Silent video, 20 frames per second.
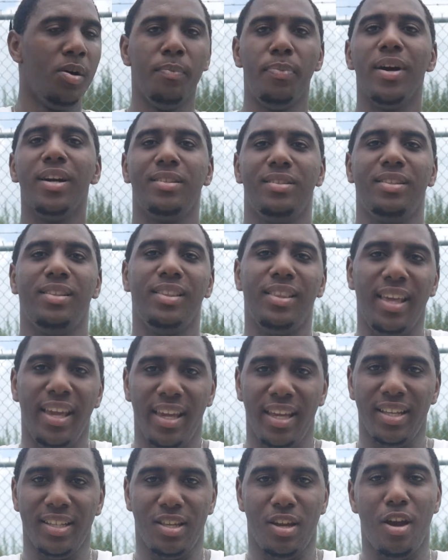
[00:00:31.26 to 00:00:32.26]
But
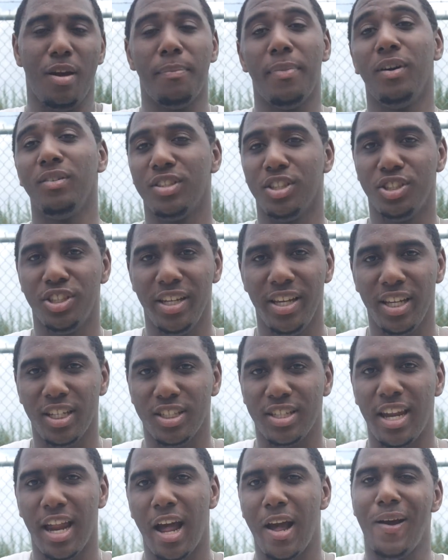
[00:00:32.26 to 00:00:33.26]
things are about to
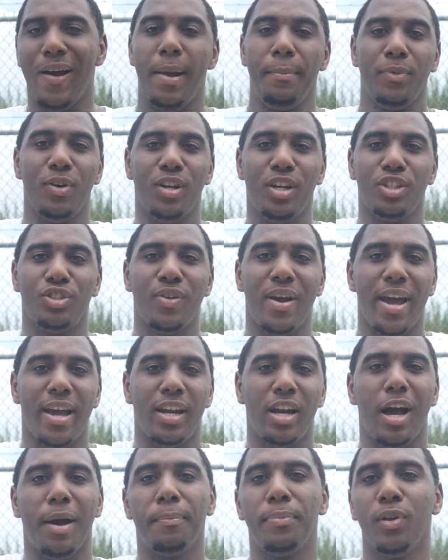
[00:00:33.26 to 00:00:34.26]
change now. I'm gonna try
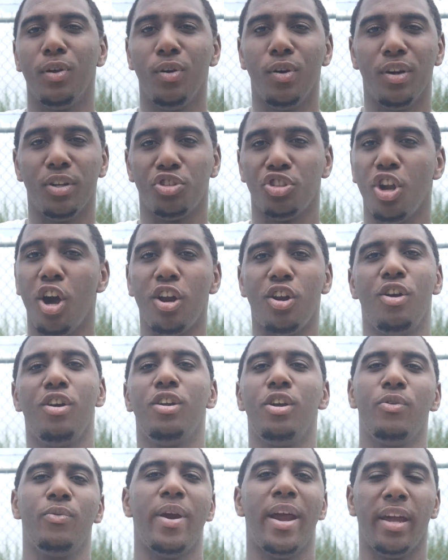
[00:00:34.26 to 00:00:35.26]
and upload not on
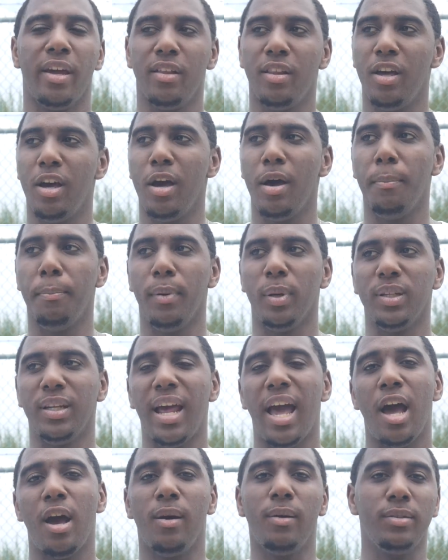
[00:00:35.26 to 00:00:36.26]
a regular, but
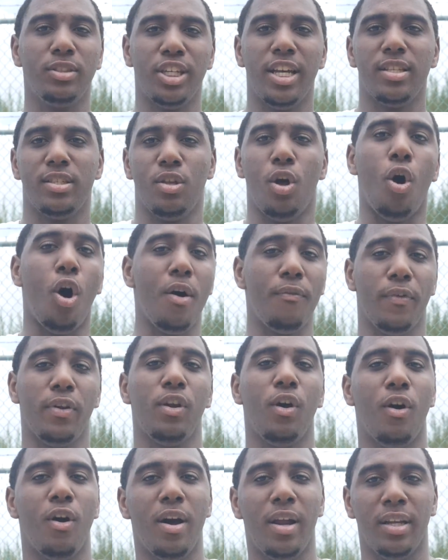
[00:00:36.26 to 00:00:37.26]
now just off and
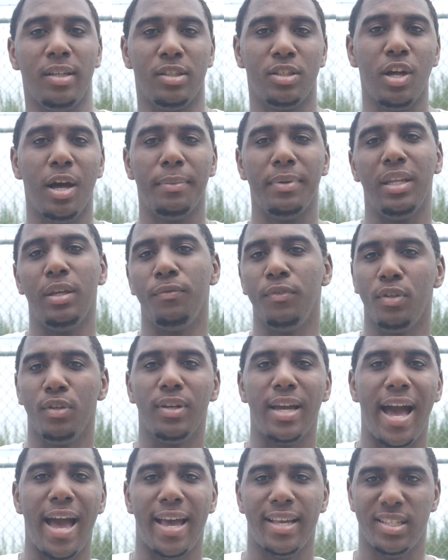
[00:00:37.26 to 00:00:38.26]
on, and stop leaving you
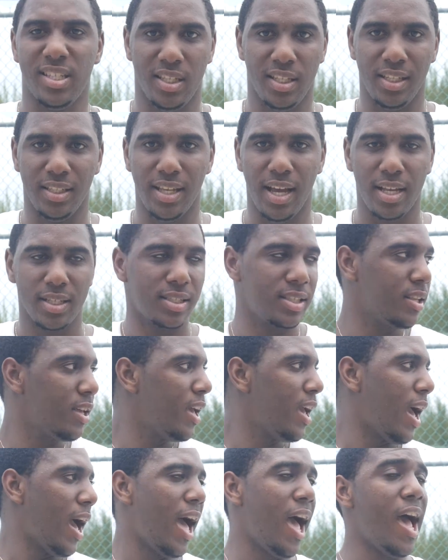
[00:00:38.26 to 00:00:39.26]
guys in the dust.
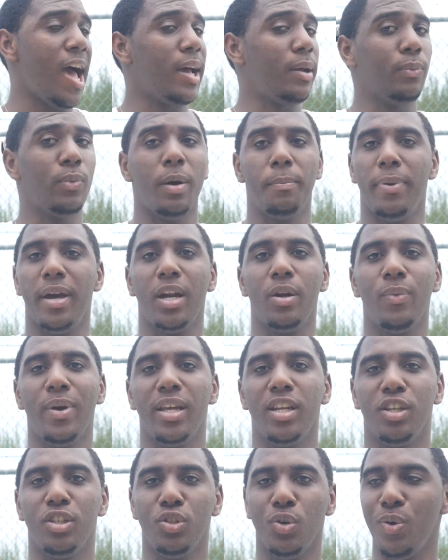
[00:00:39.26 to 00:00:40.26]
And what better way
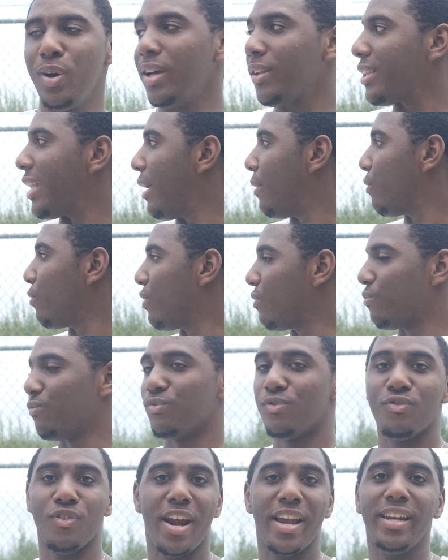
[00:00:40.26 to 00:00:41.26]
to do it than
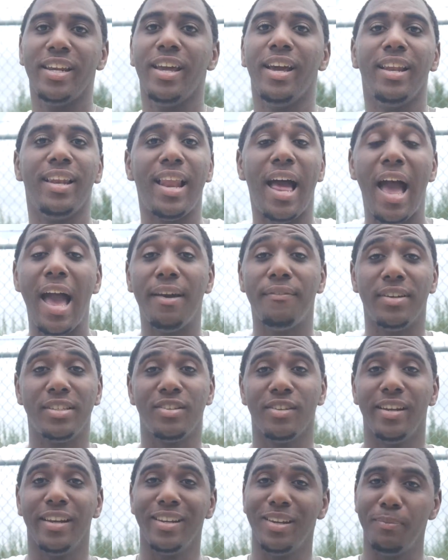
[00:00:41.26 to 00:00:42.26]
right here live at
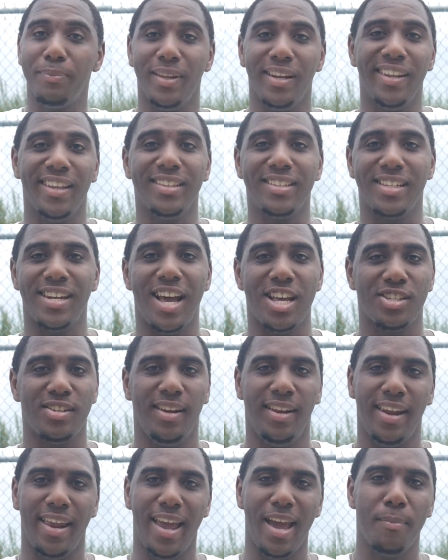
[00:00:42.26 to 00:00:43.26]
the Lynden Pindling
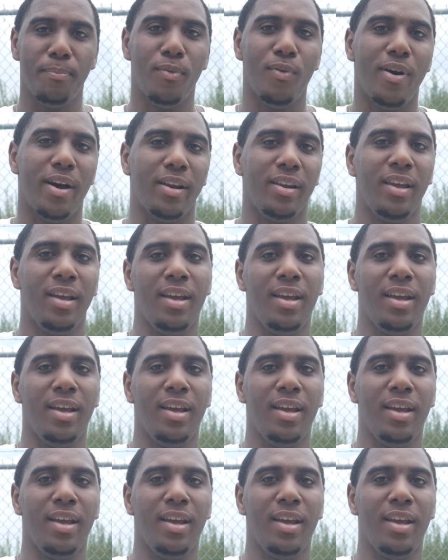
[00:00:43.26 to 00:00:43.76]
International Airport.